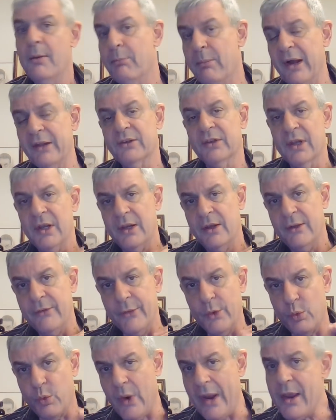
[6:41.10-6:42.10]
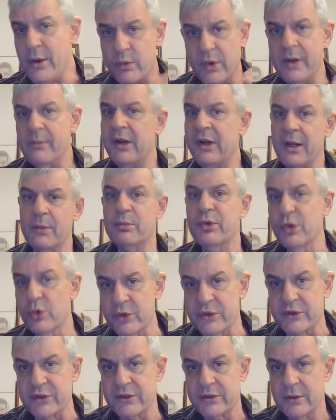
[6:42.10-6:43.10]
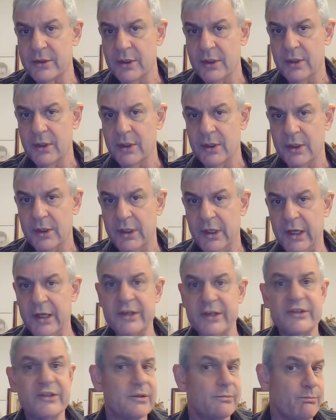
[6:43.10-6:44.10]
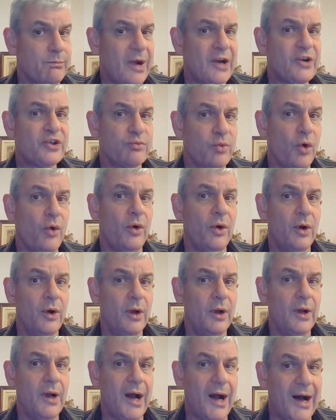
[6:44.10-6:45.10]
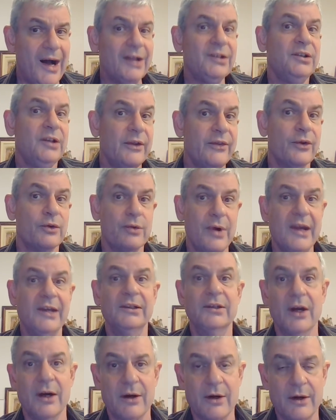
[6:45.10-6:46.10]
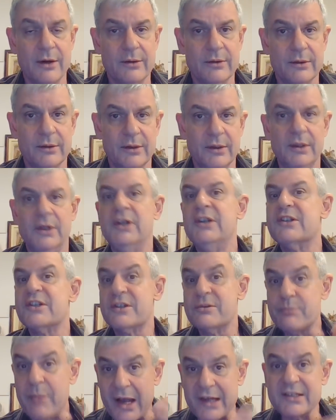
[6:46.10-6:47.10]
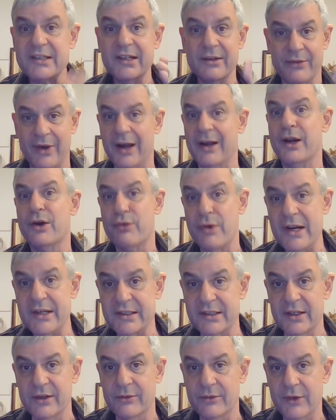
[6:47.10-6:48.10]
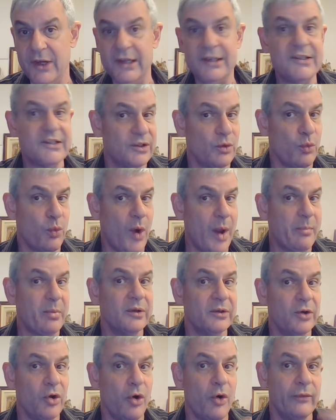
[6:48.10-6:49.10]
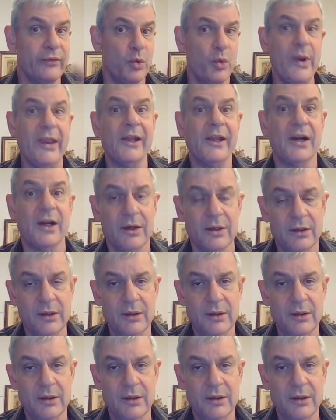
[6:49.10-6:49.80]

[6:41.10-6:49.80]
But the way women abuse is much more under the radar. It's passive-aggressive. It's the weapon of the weak.